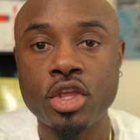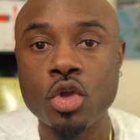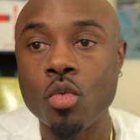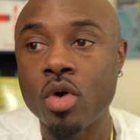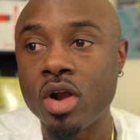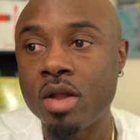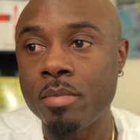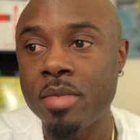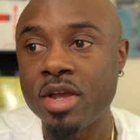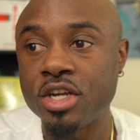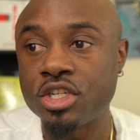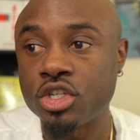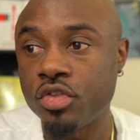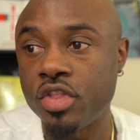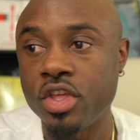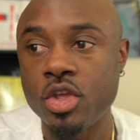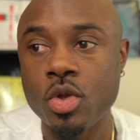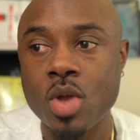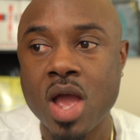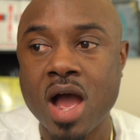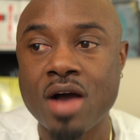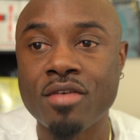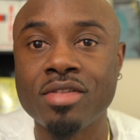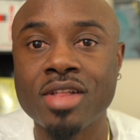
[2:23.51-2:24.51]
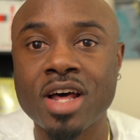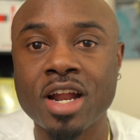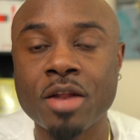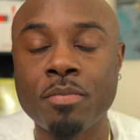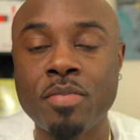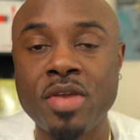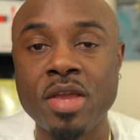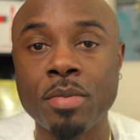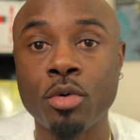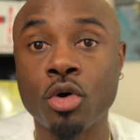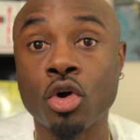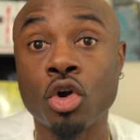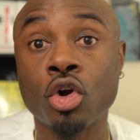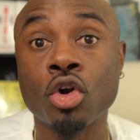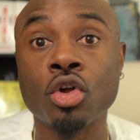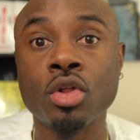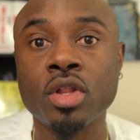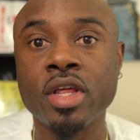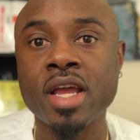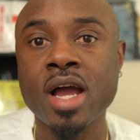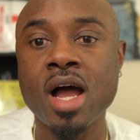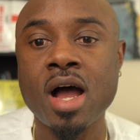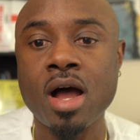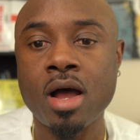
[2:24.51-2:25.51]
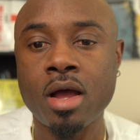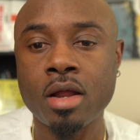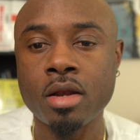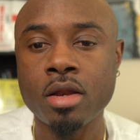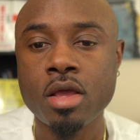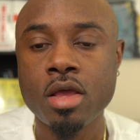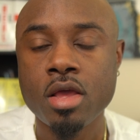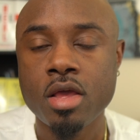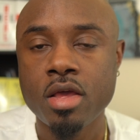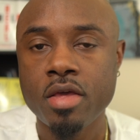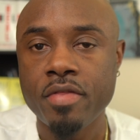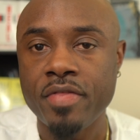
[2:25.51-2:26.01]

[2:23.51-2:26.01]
you want to make sure that you have a lot of people early on